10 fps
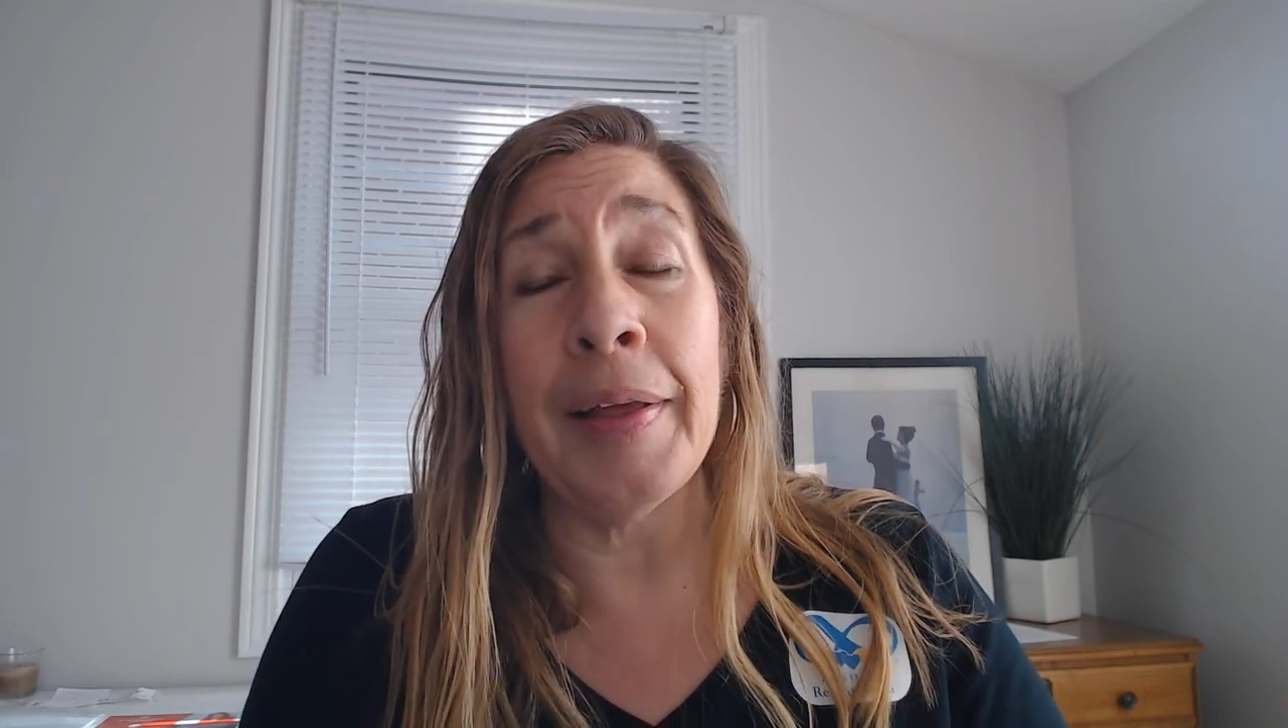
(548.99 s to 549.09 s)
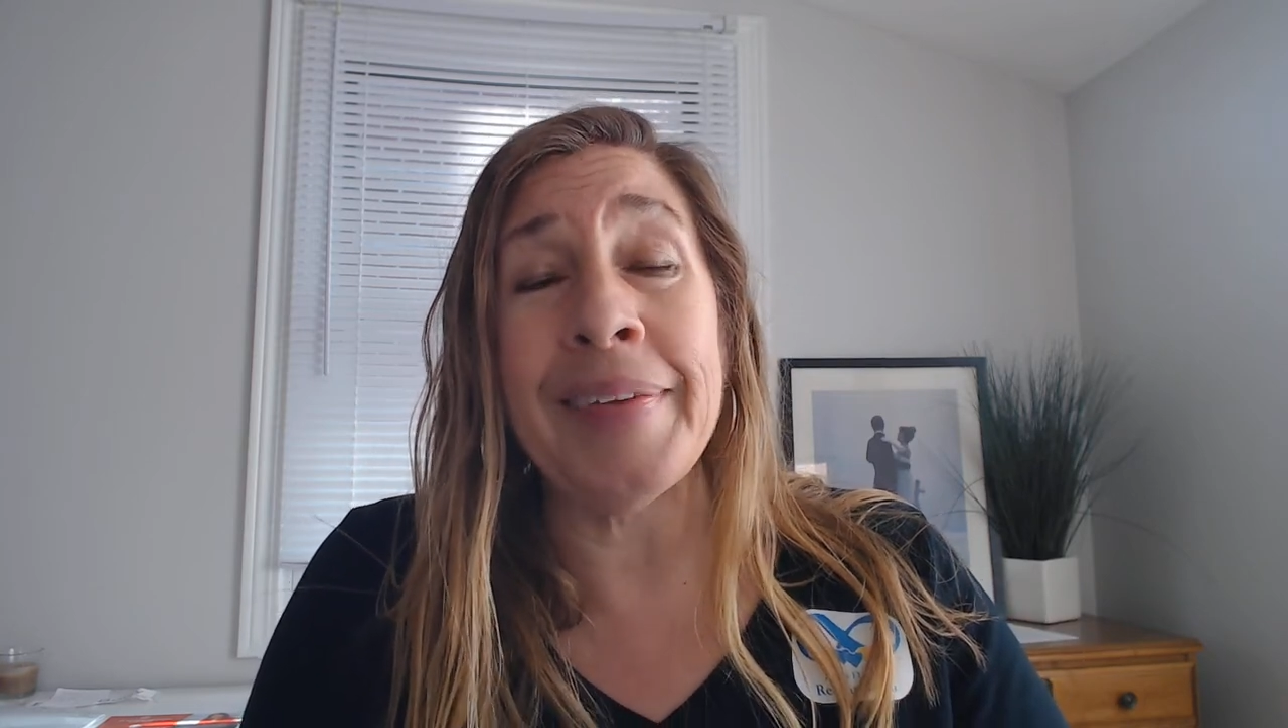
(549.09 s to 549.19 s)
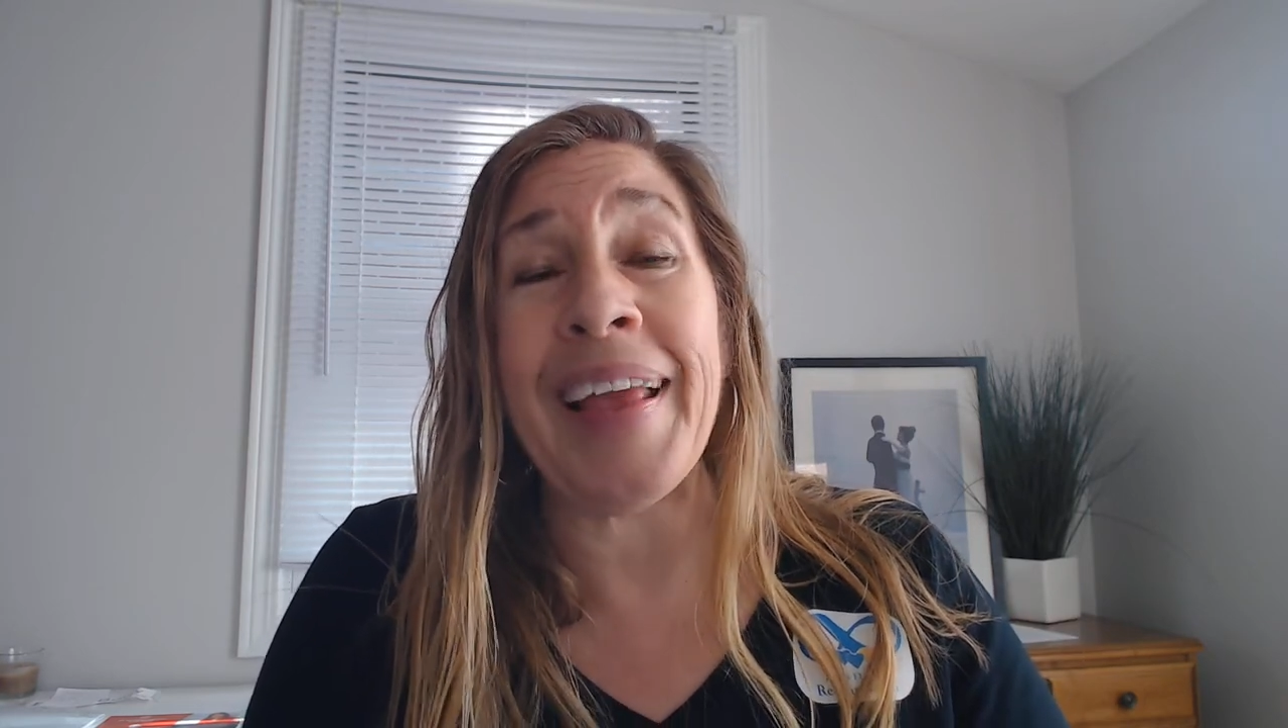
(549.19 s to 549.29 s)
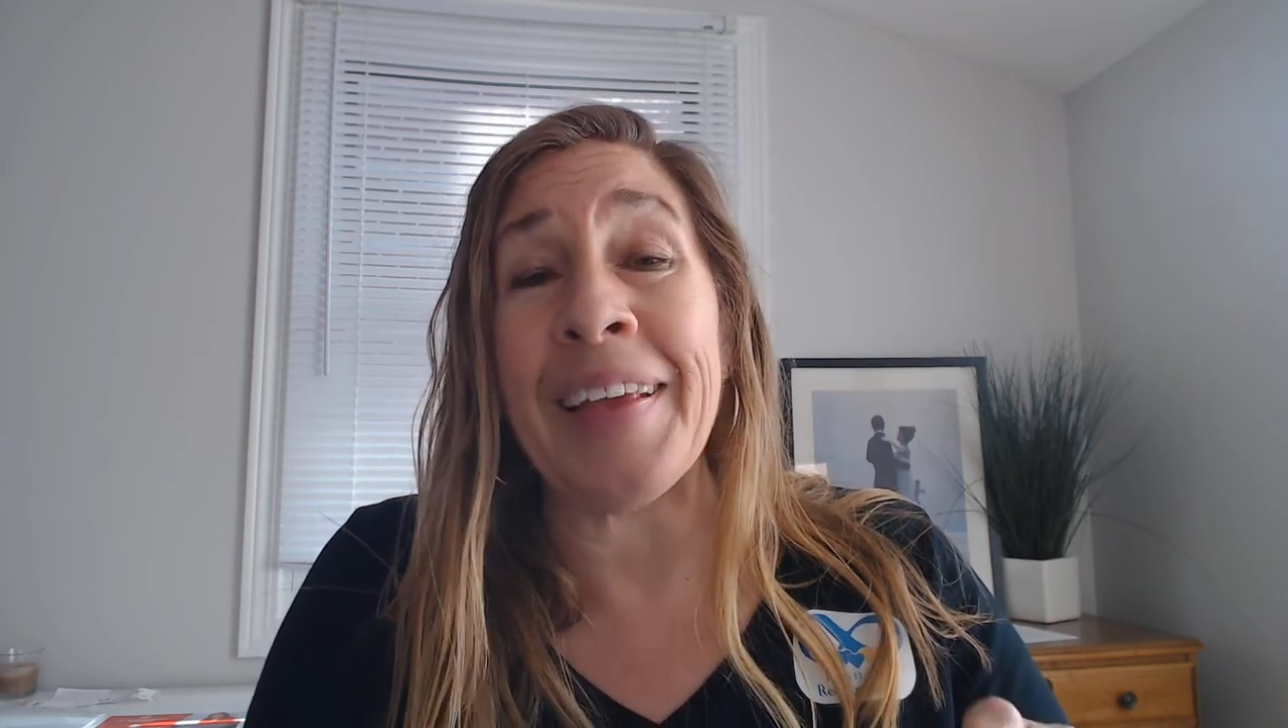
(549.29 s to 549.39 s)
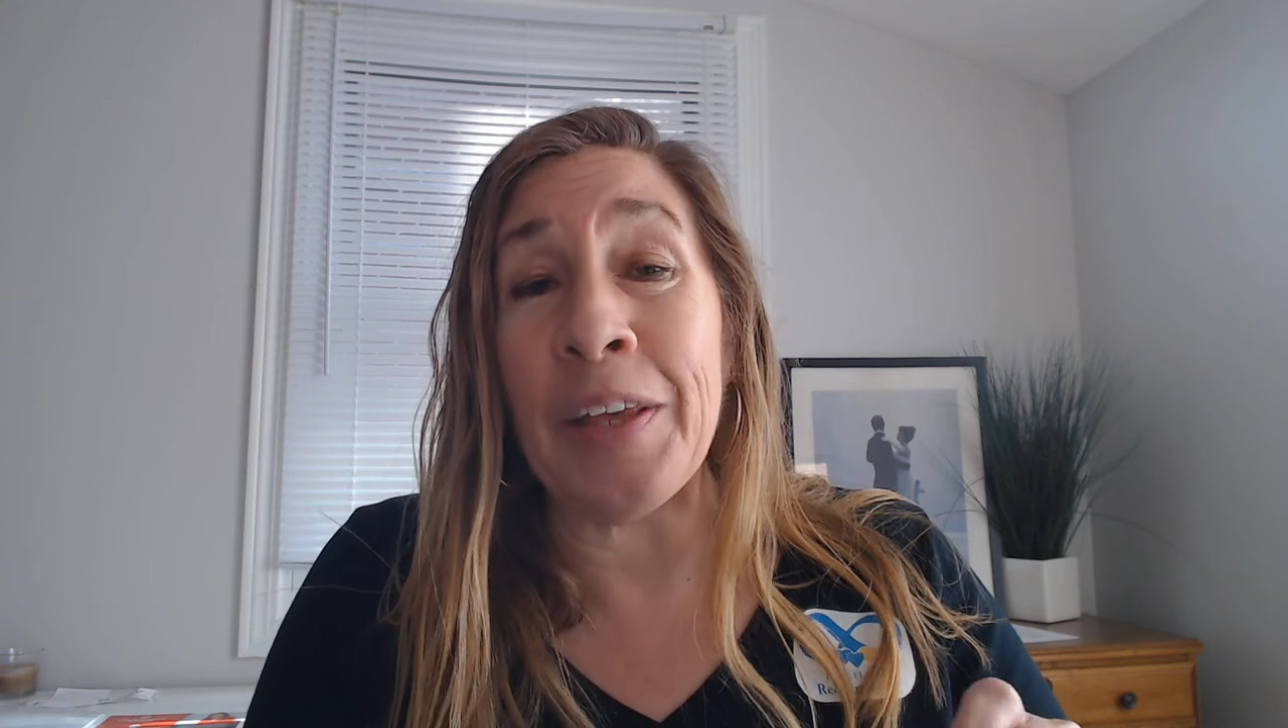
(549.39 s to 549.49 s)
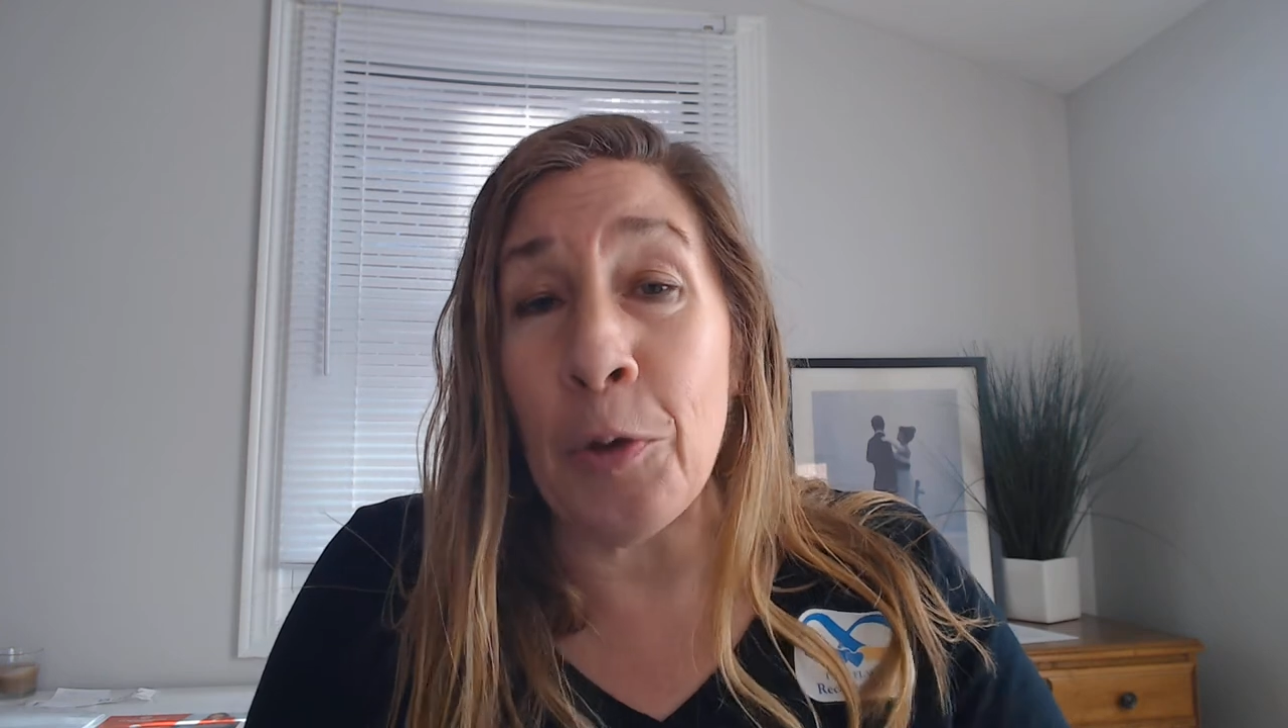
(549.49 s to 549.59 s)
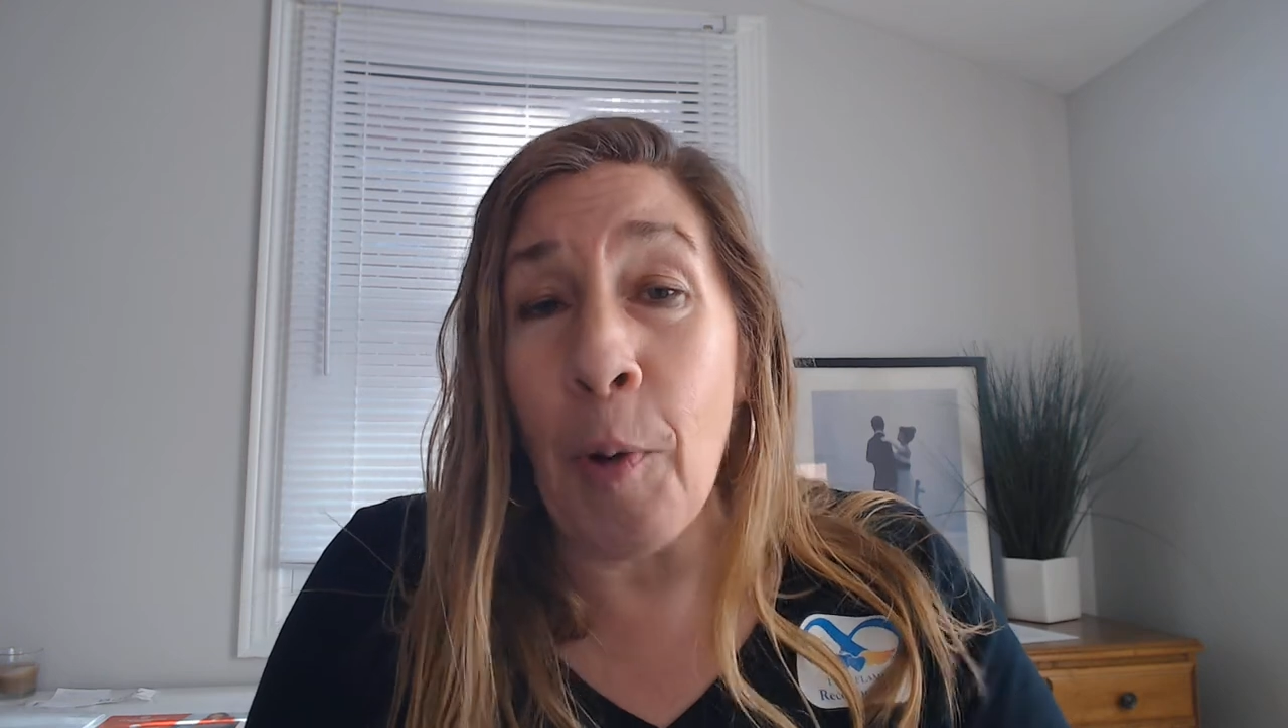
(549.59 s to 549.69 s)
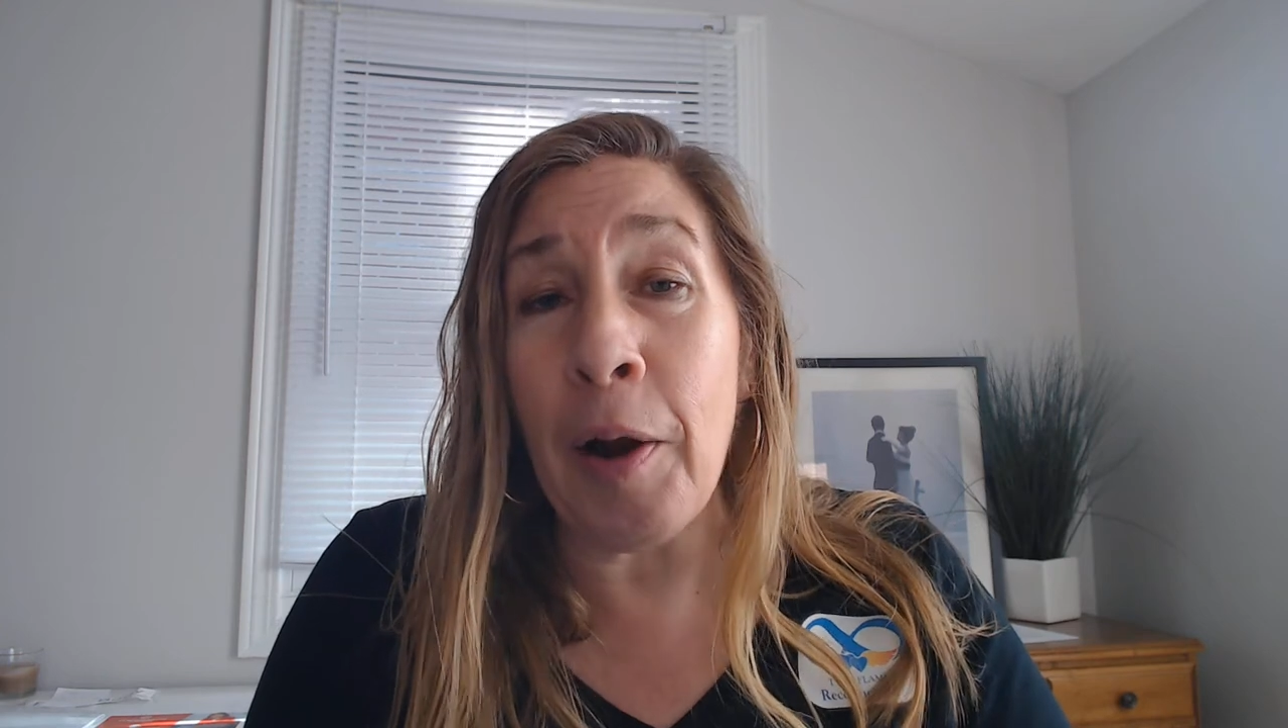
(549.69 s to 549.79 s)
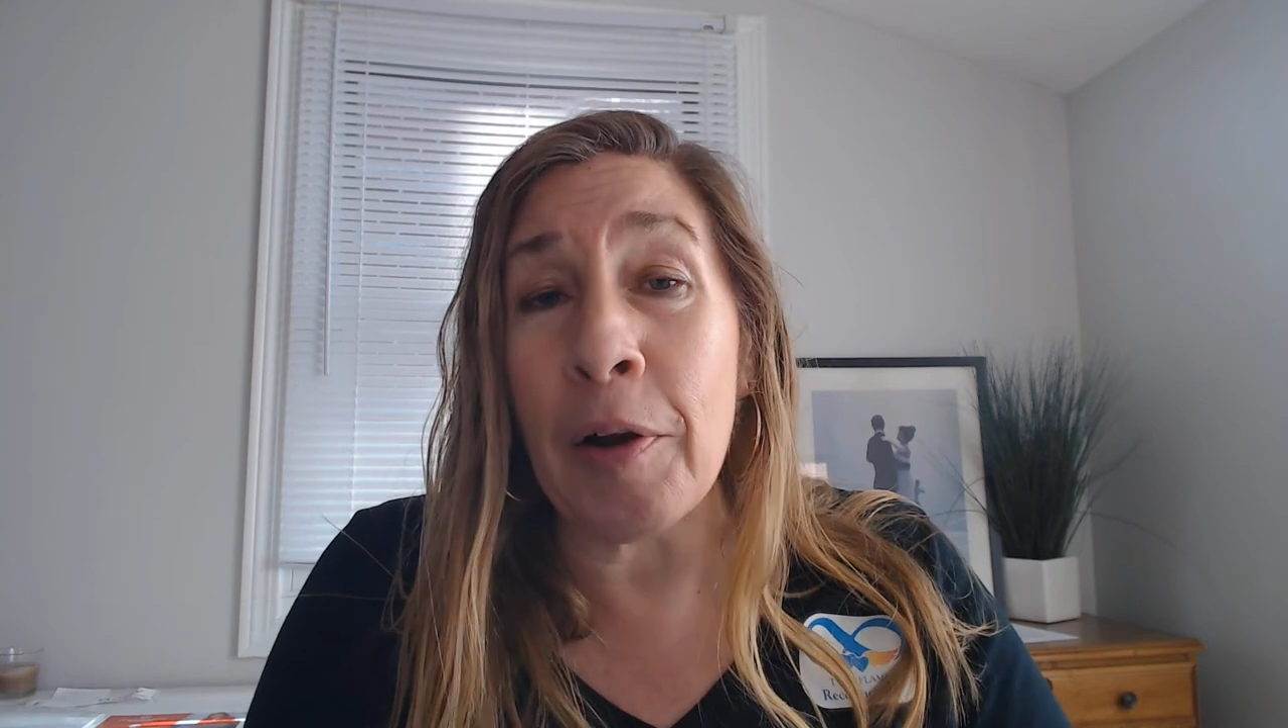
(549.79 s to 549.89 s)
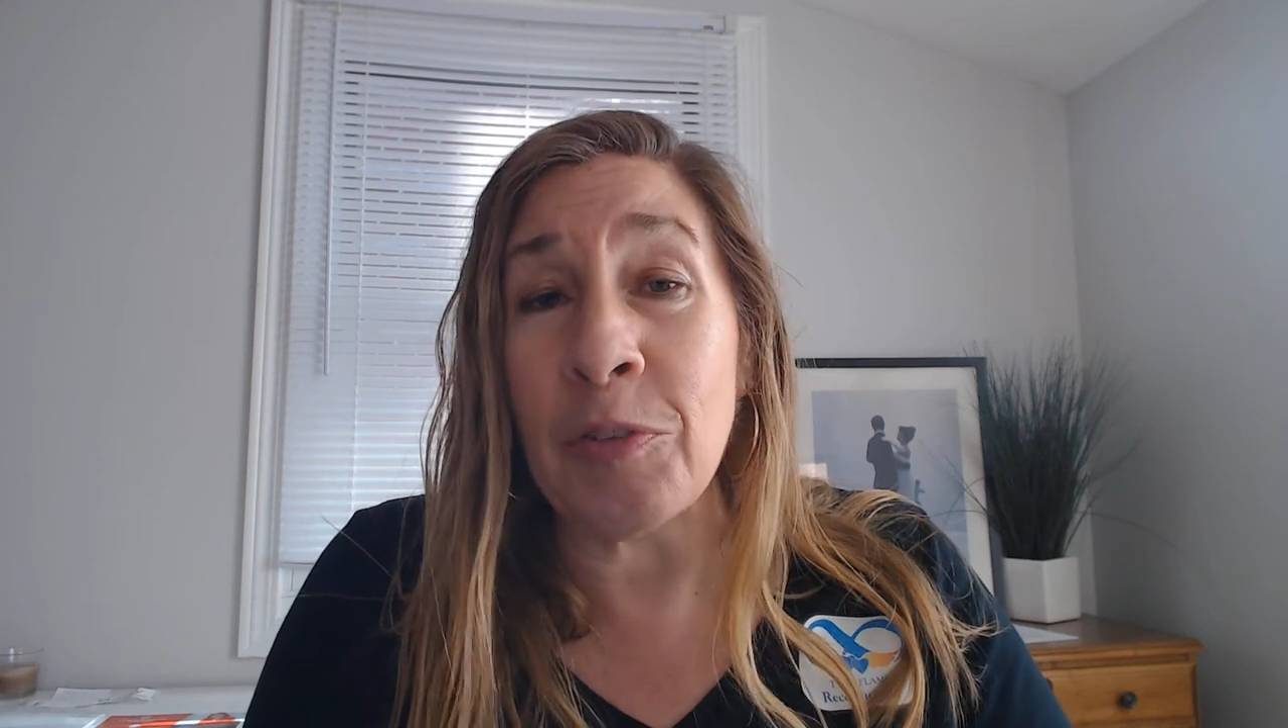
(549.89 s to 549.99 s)
that you
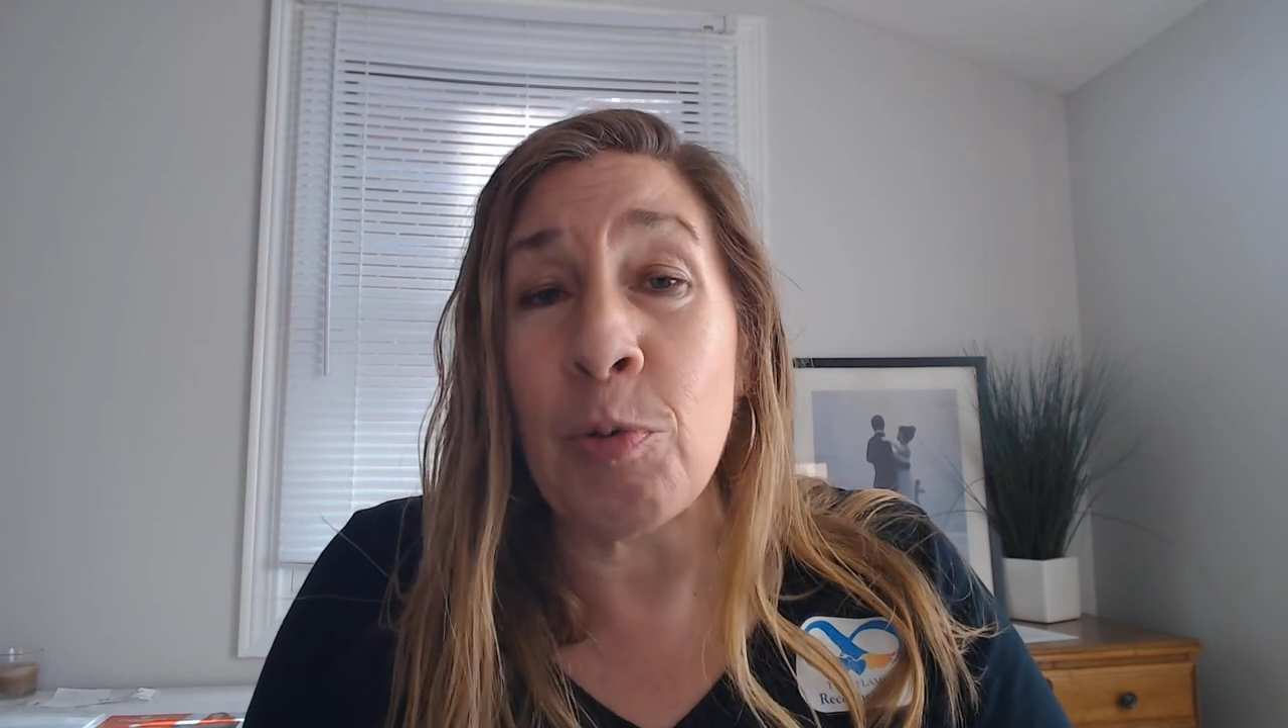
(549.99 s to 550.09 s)
are a